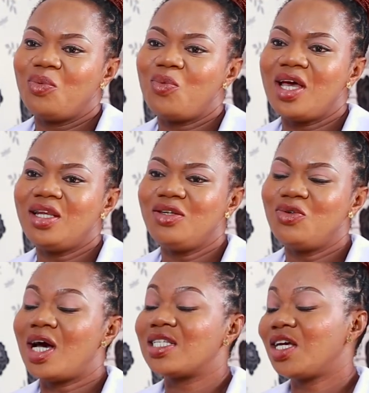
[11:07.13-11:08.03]
when
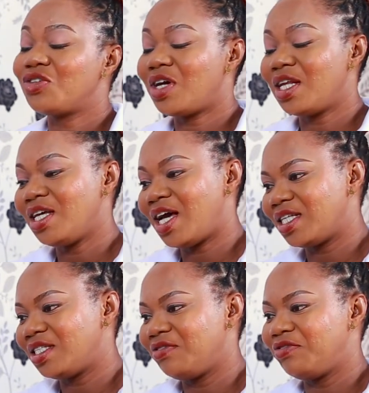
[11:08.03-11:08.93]
you are sexually
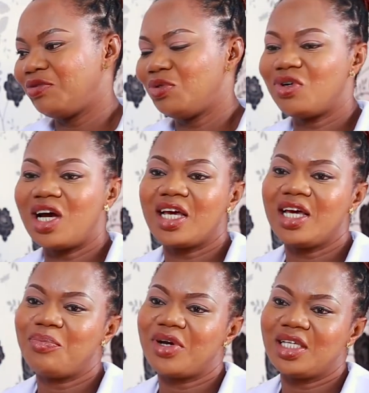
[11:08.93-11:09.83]
active, you can
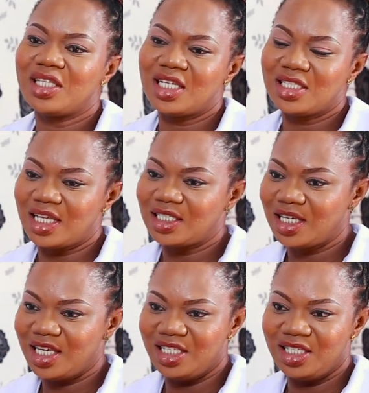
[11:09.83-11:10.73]
get pregnant at
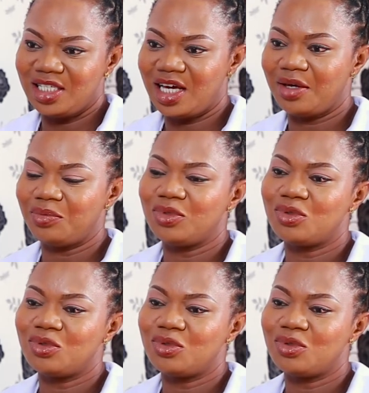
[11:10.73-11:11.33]
any time.